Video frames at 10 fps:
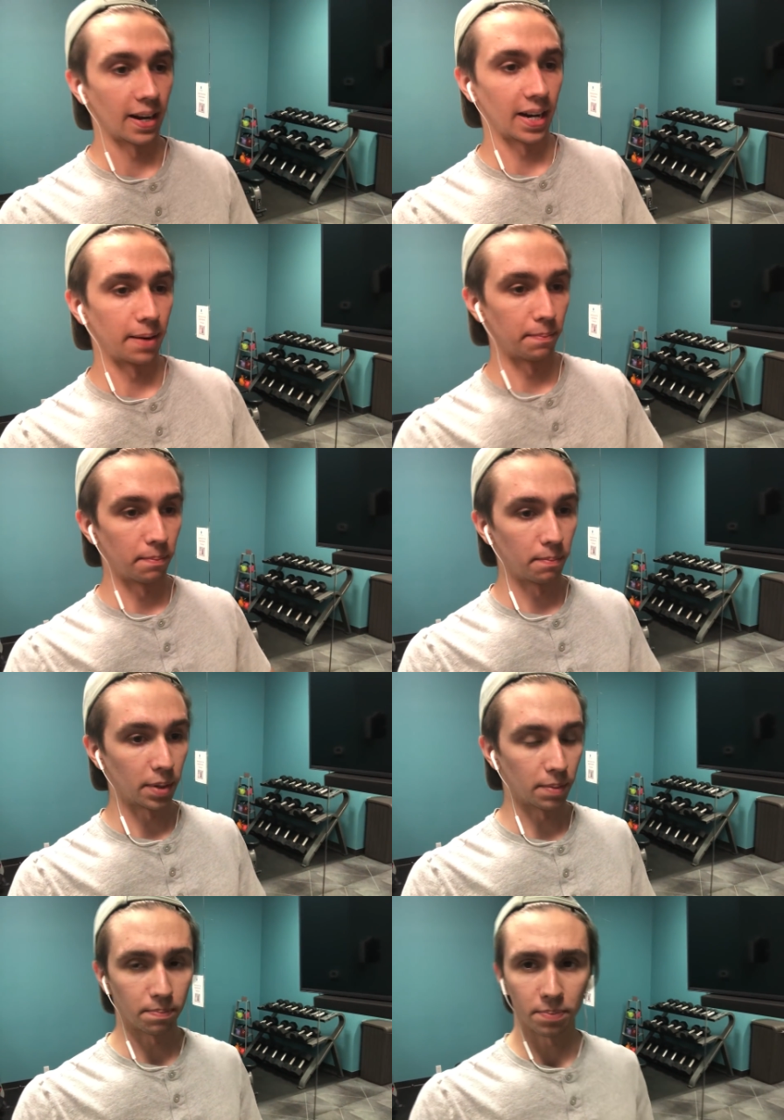
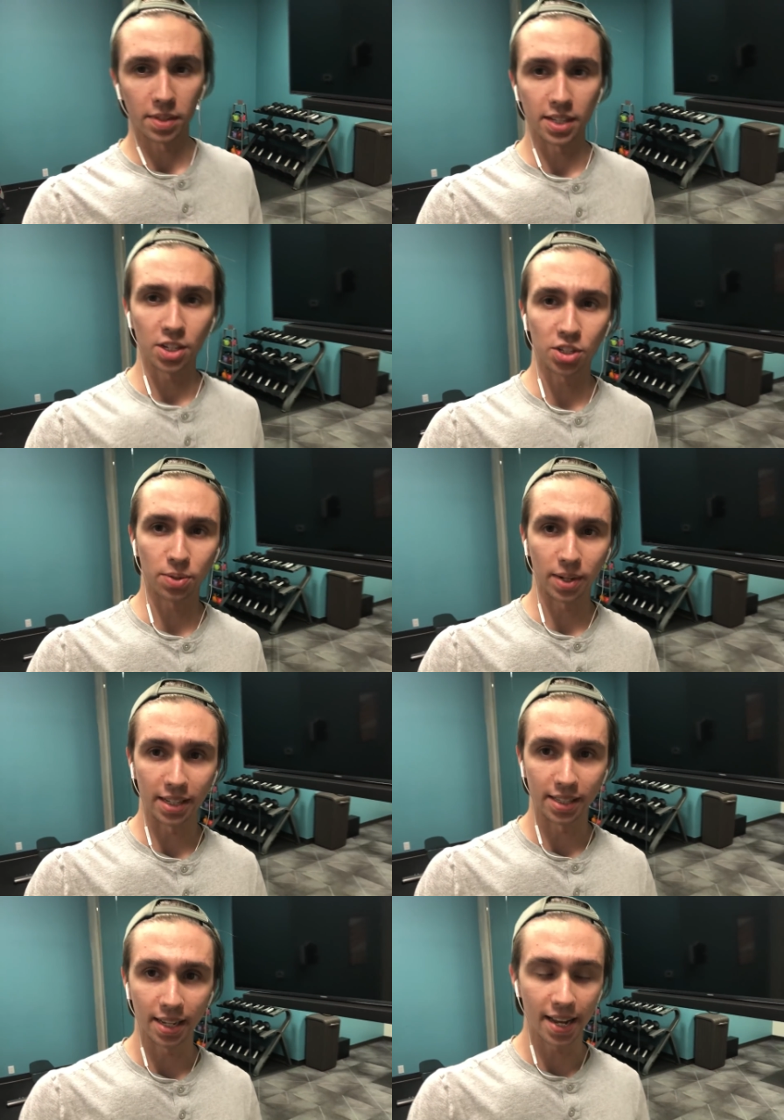But essentially what
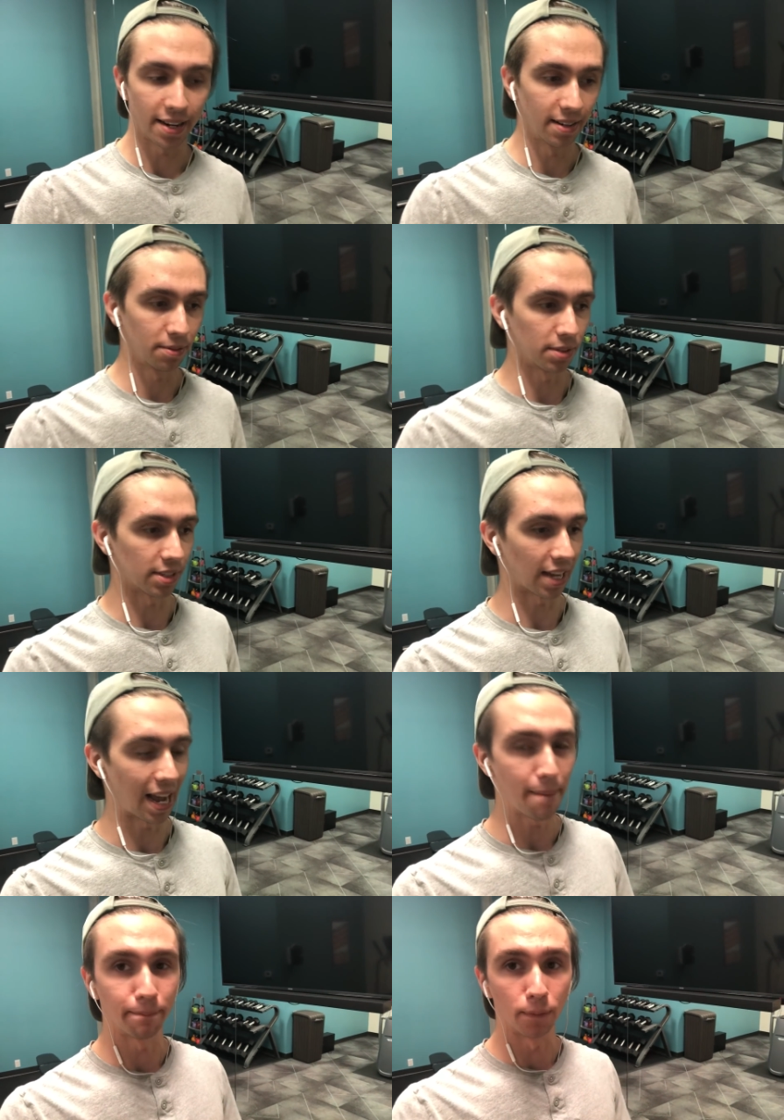I said is
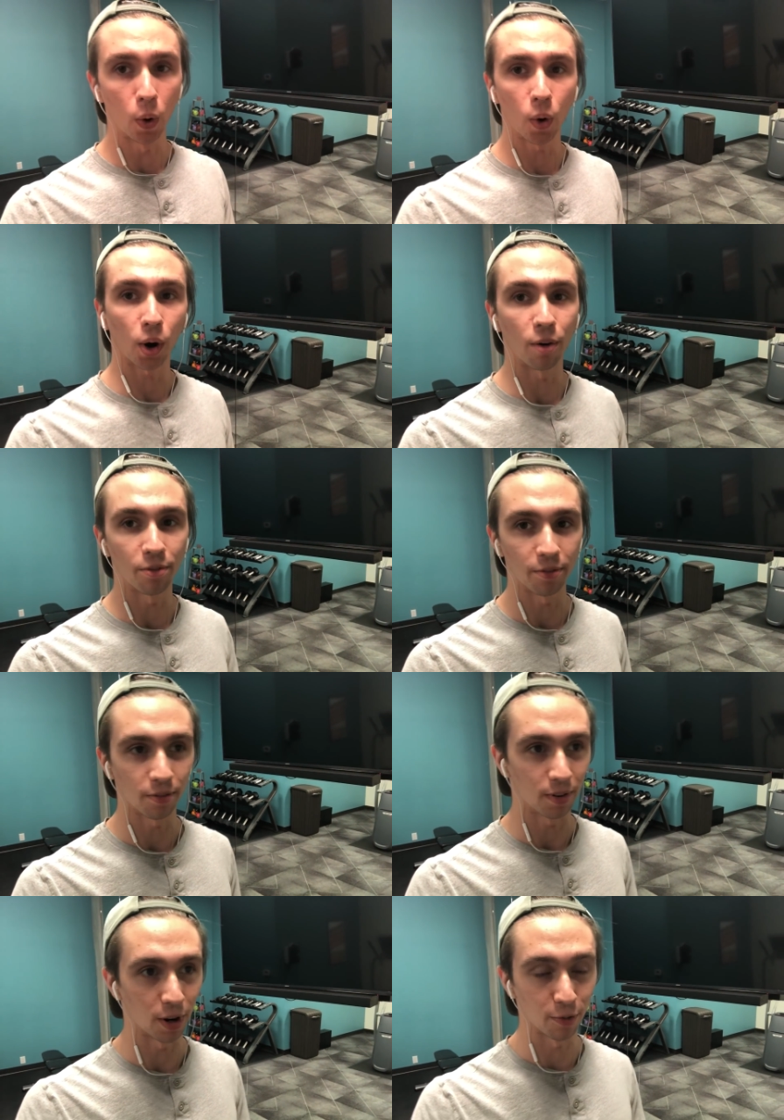I'm more
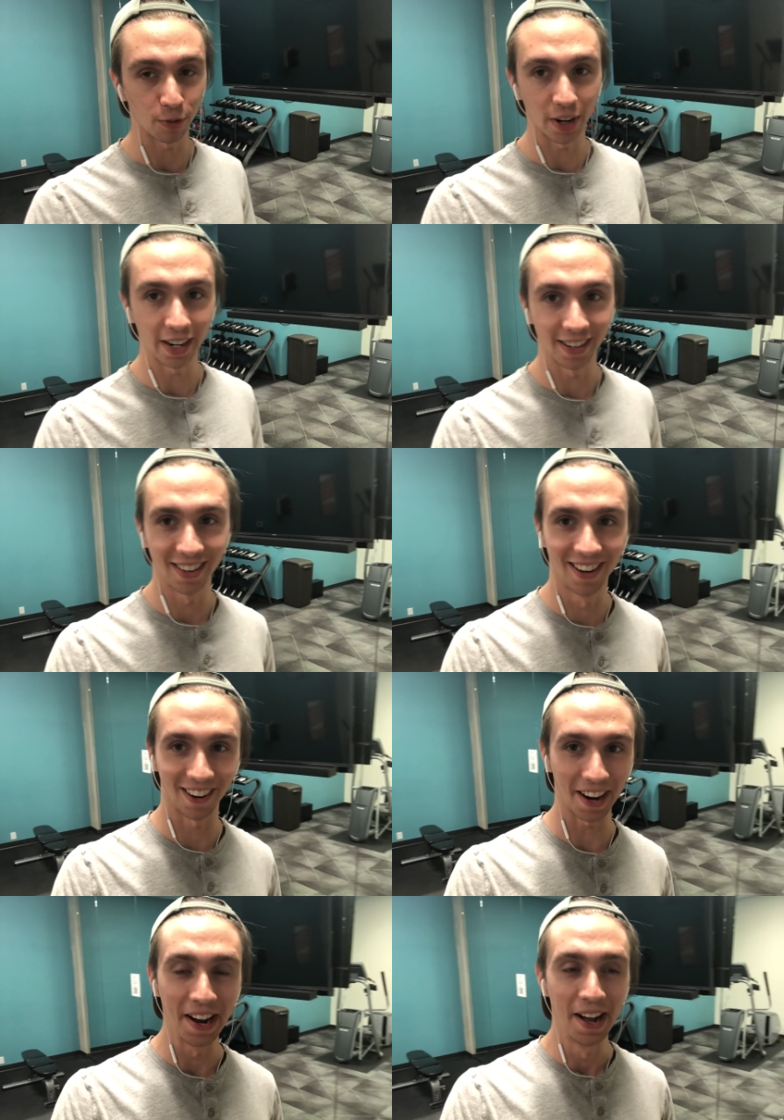afraid,
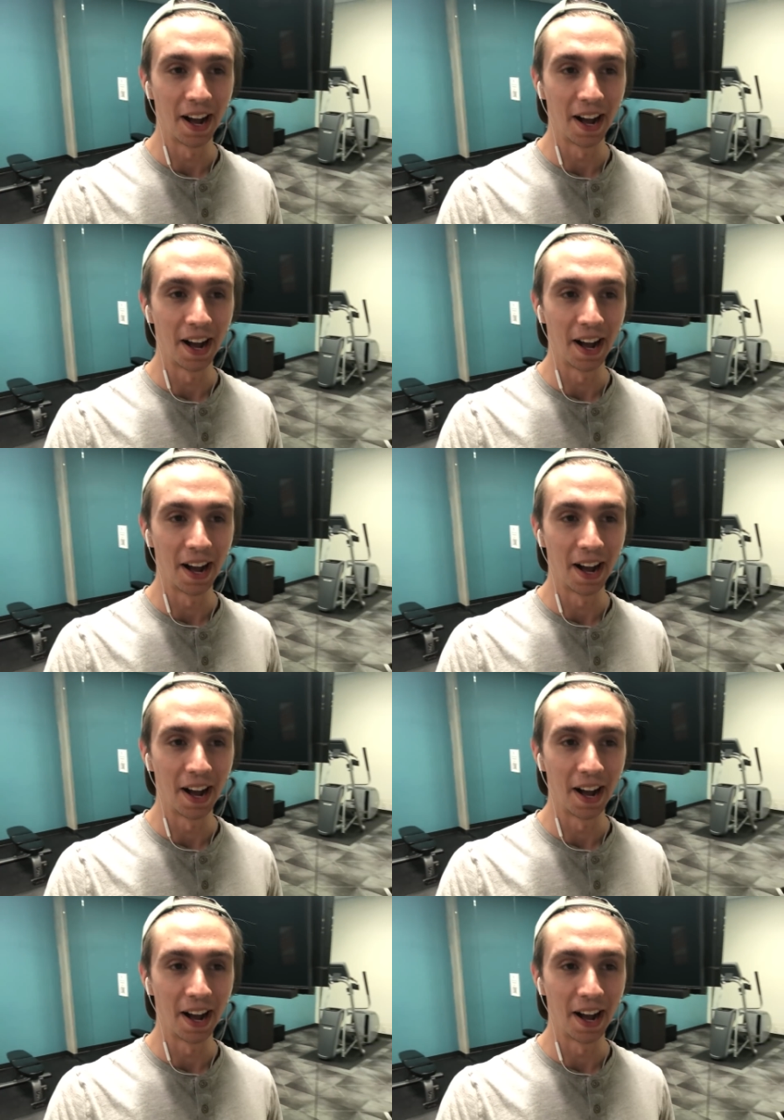right?